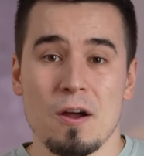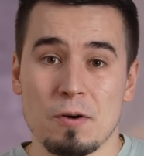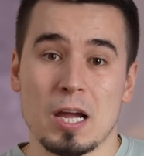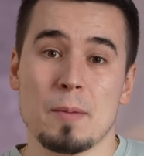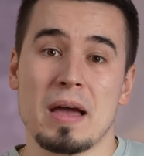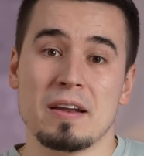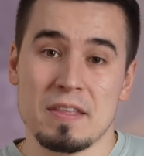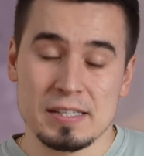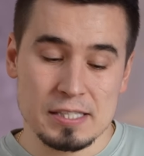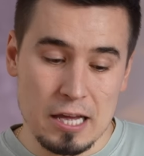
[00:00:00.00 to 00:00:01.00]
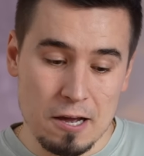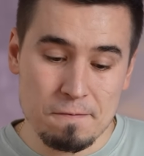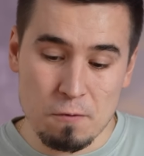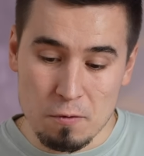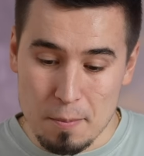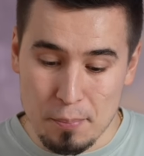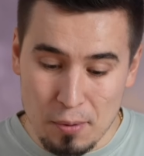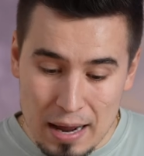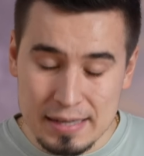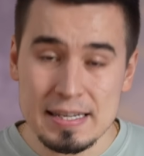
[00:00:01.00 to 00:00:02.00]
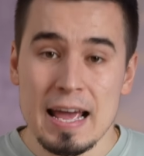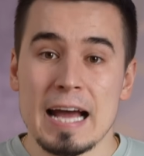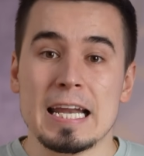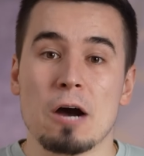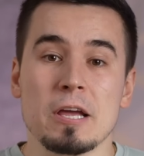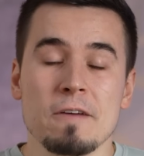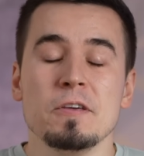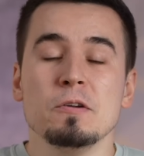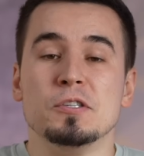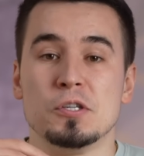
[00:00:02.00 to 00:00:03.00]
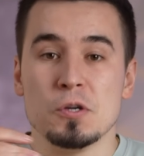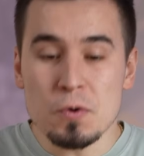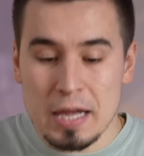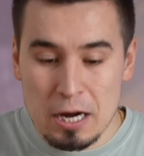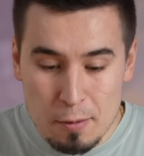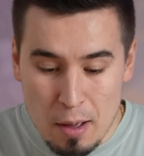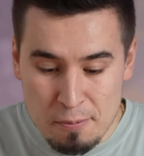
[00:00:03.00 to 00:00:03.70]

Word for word: recommend this thing for the price. Now, if you do care about